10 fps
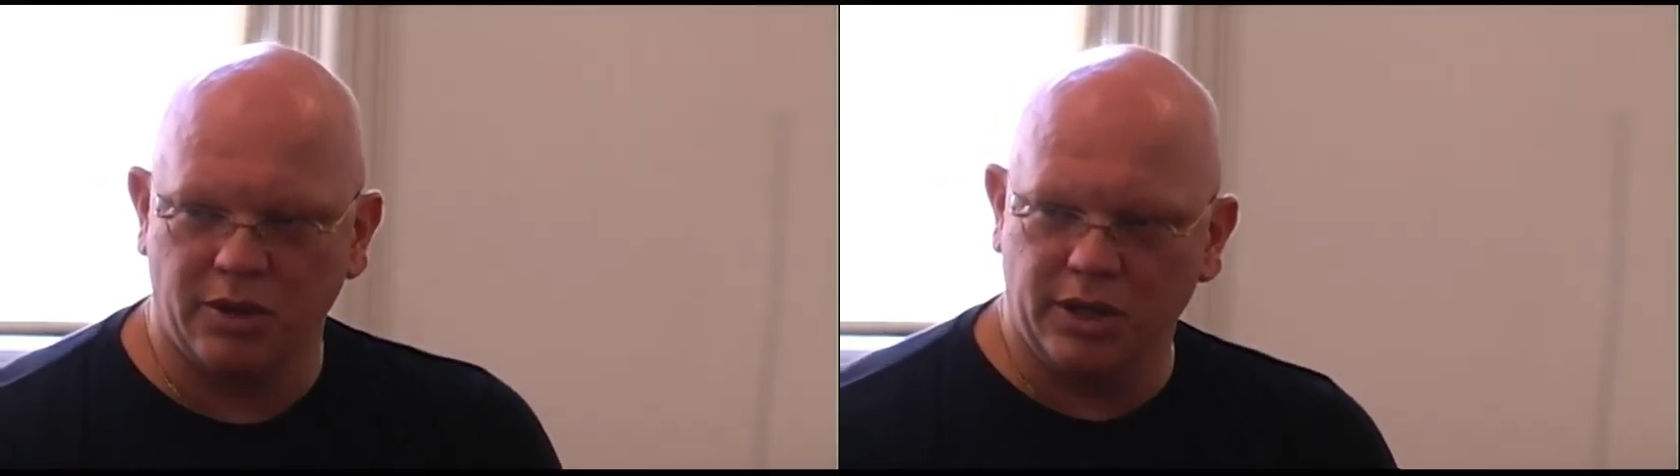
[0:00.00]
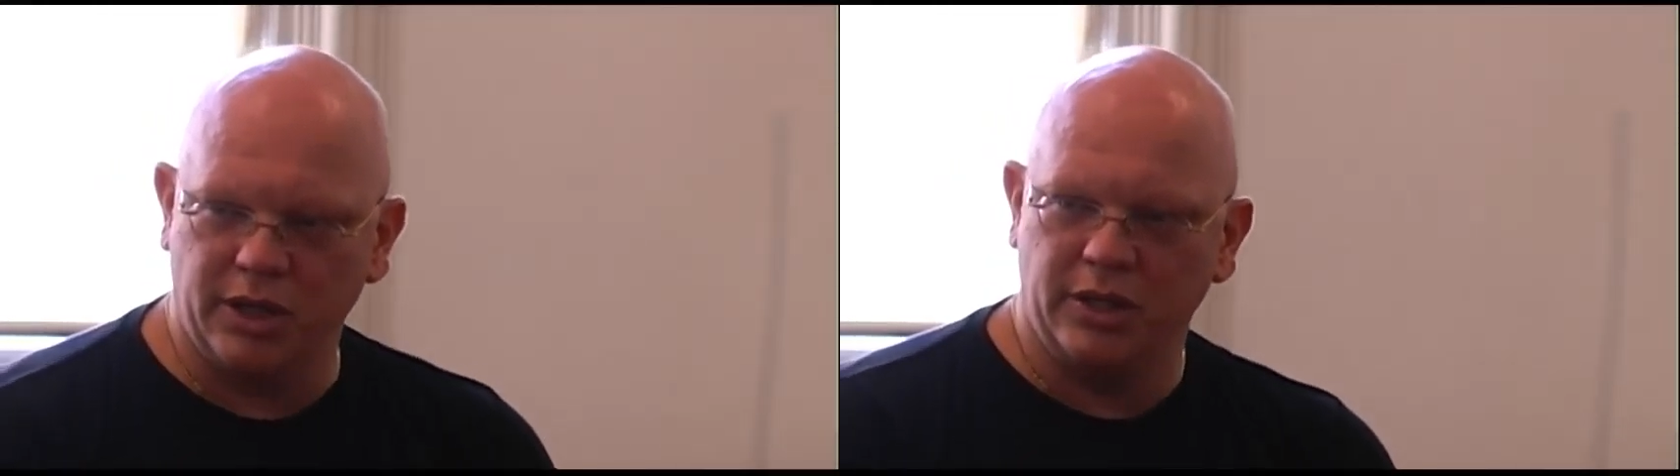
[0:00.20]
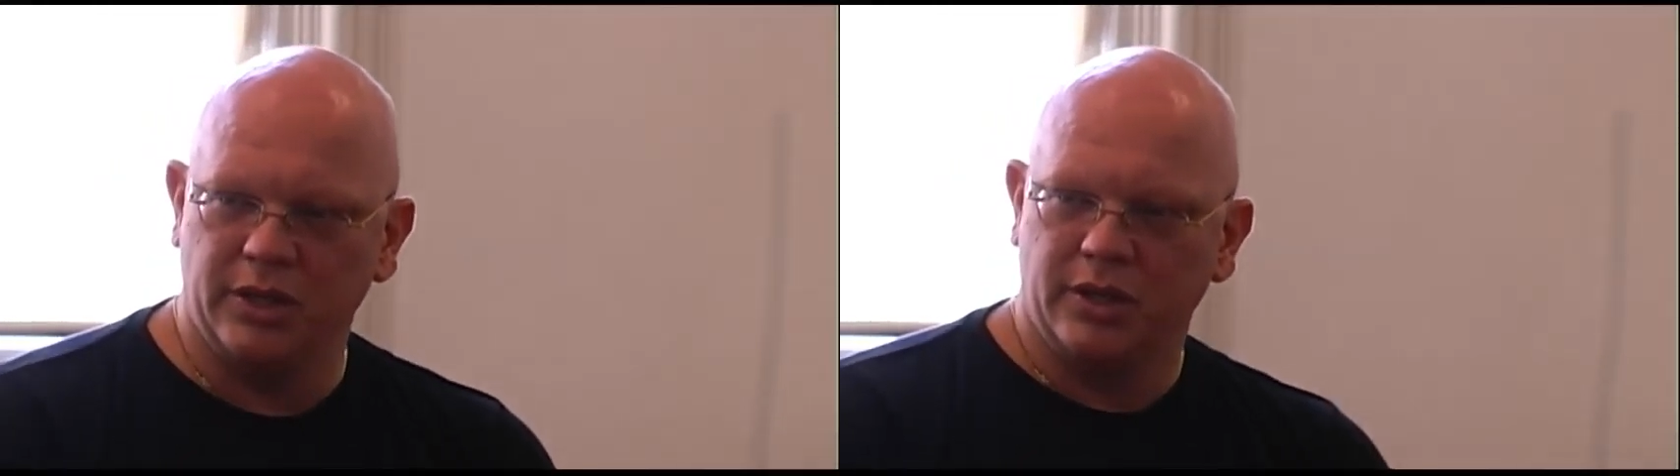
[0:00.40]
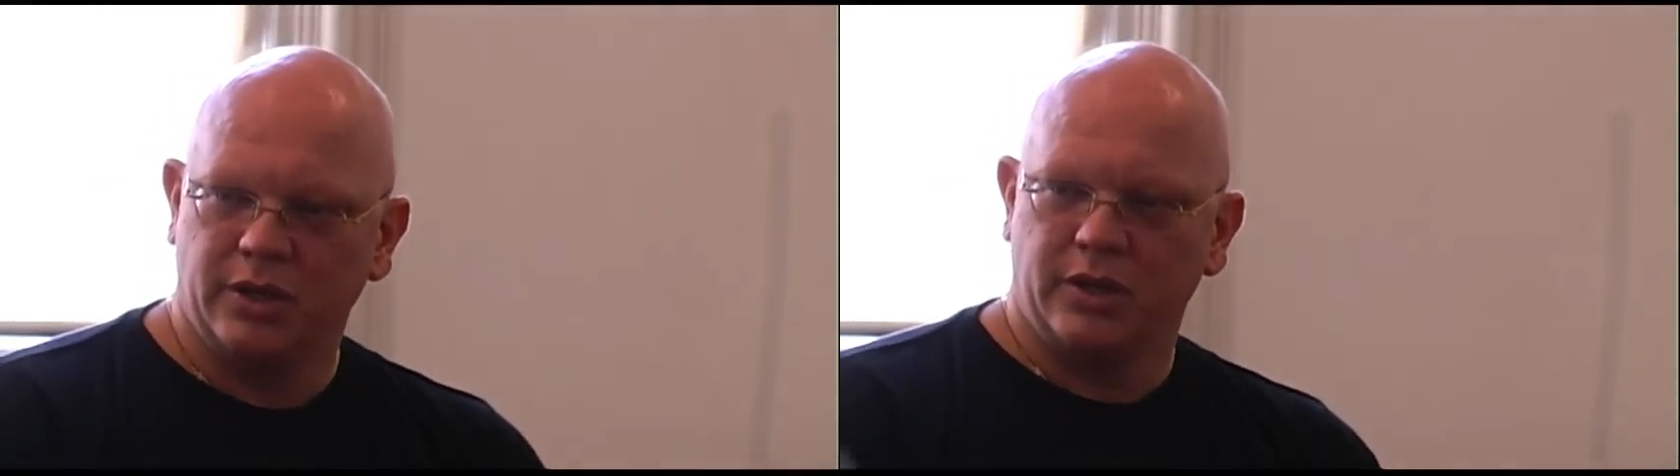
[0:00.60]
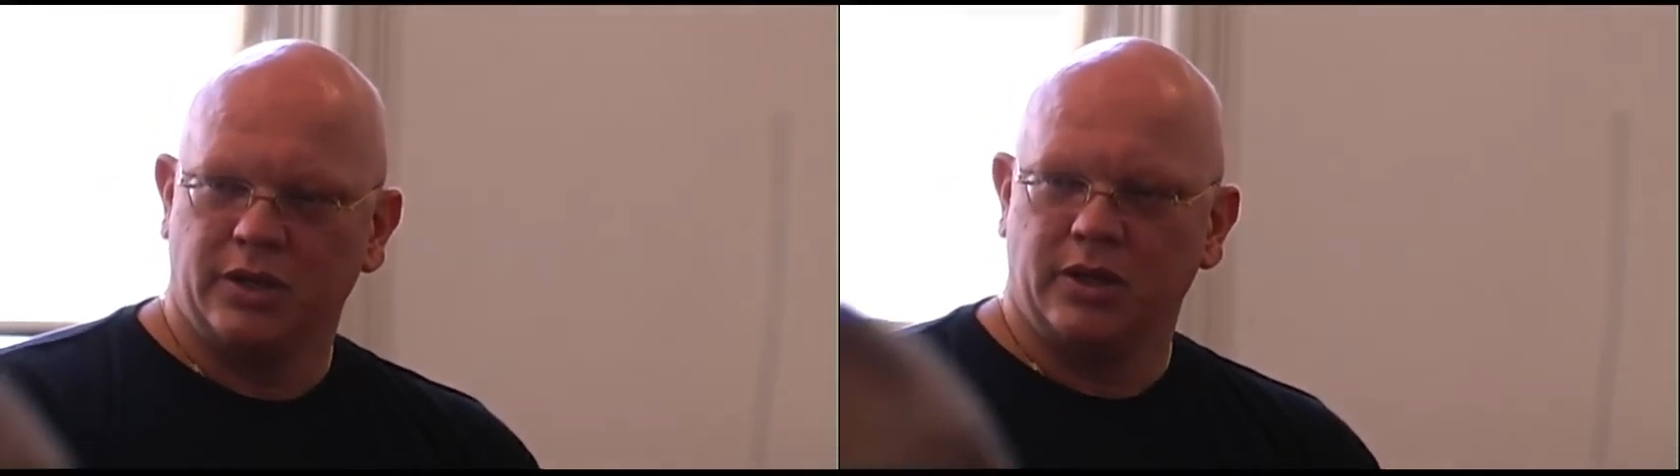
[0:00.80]
really
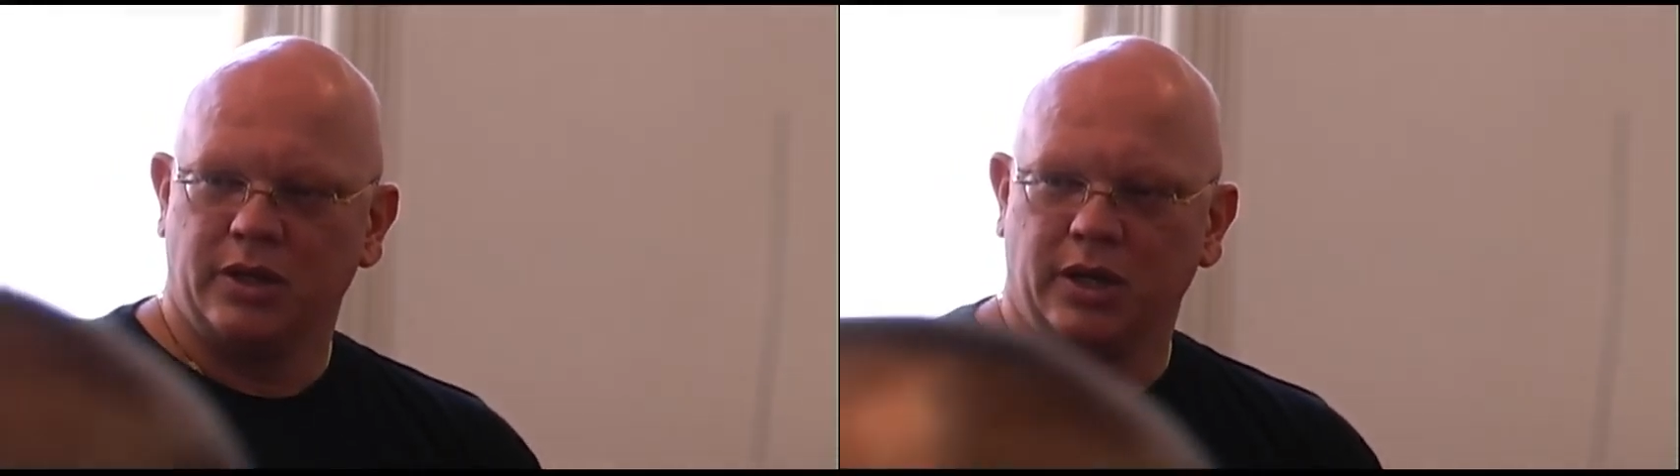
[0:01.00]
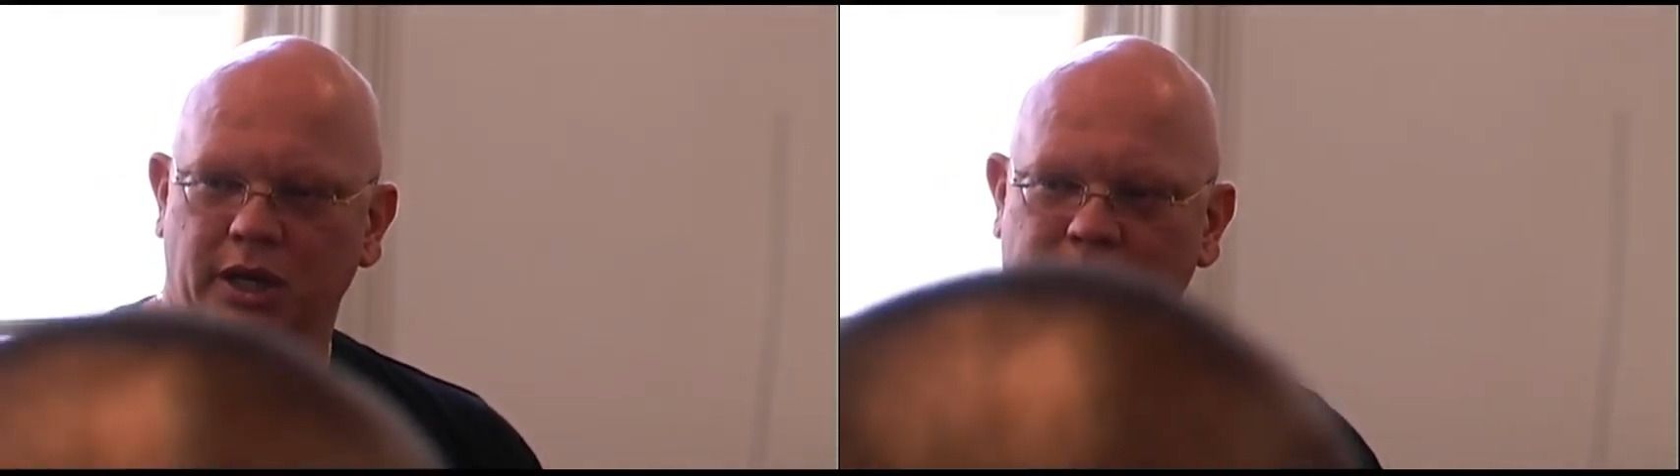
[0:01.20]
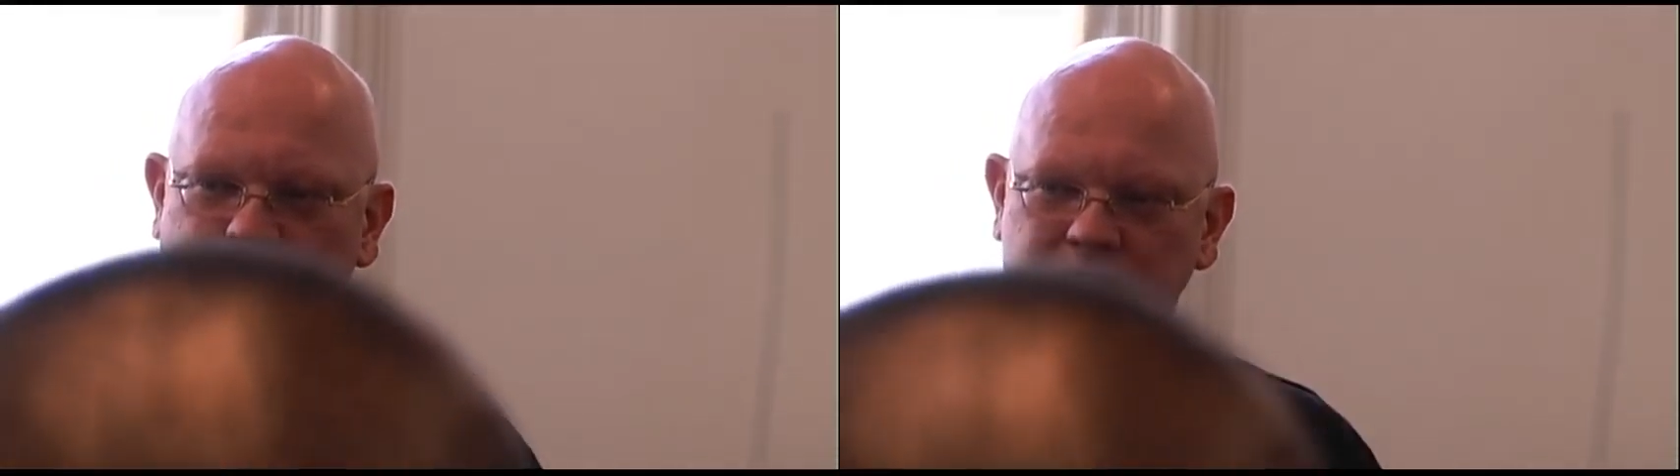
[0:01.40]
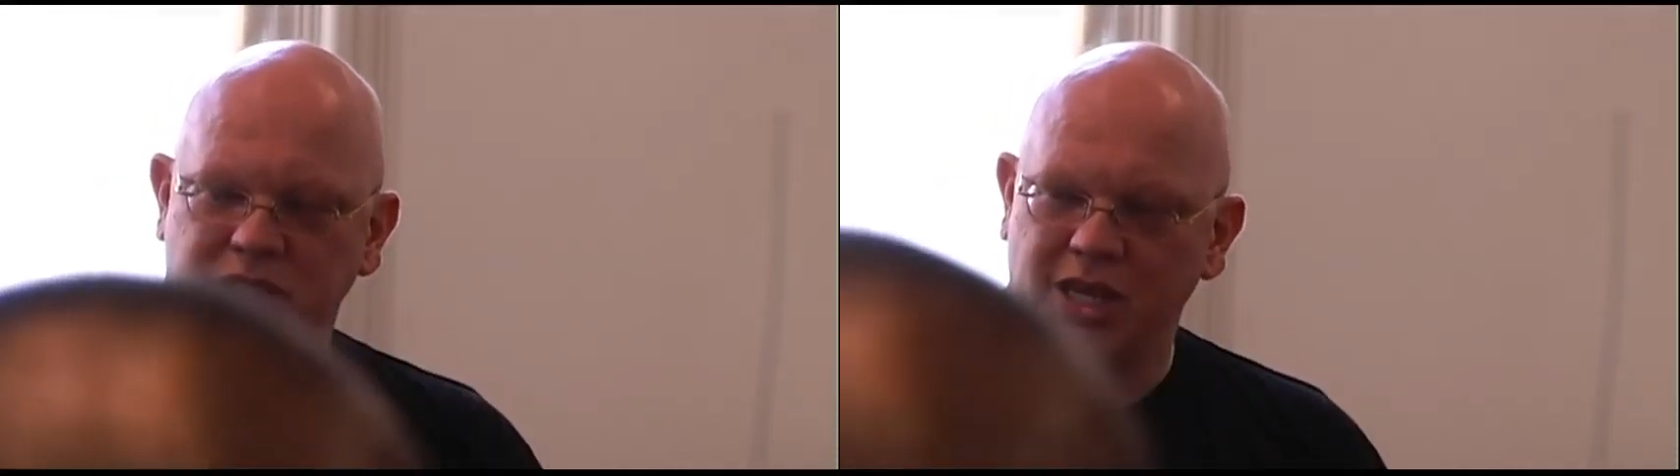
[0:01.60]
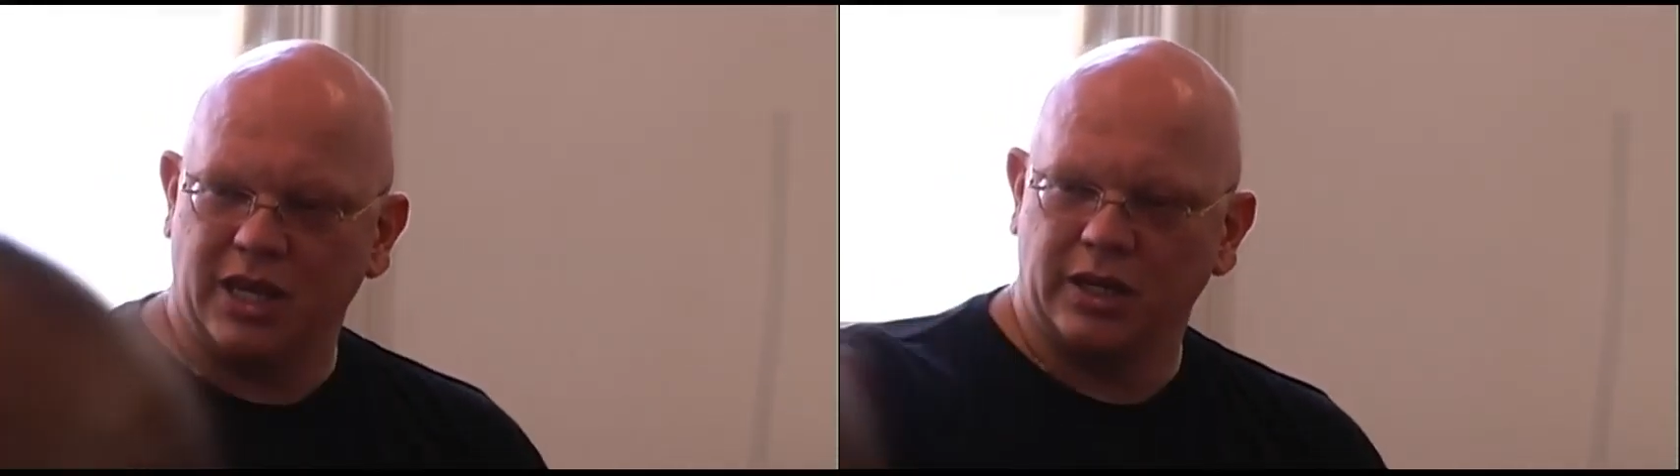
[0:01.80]

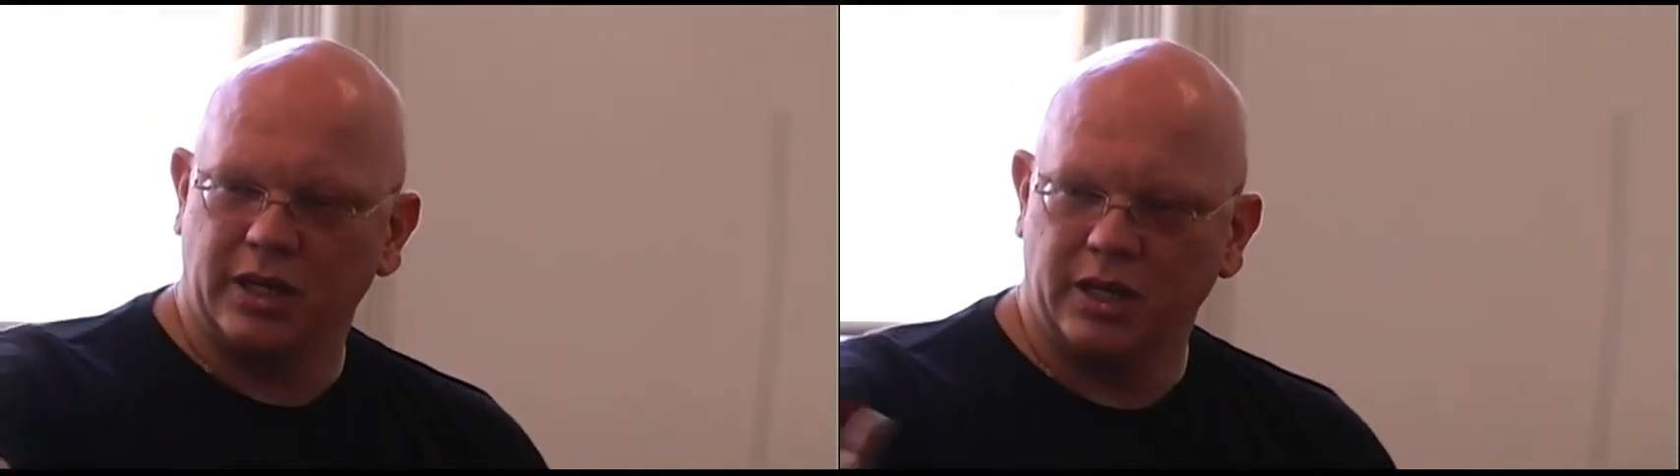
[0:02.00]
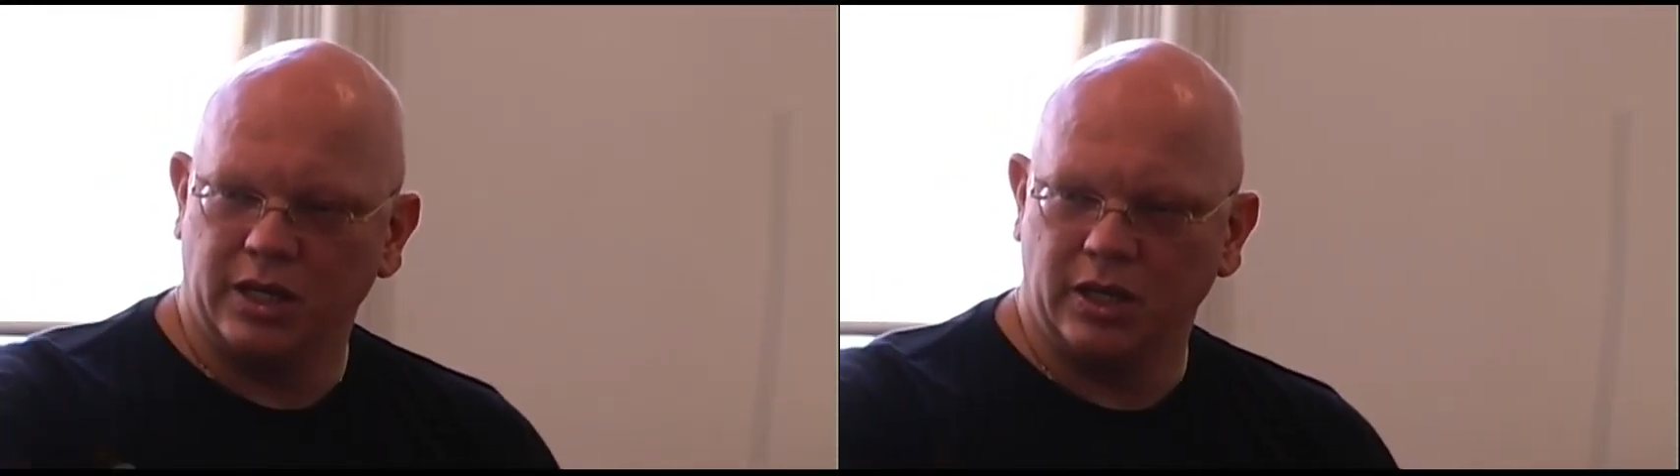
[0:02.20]
see it.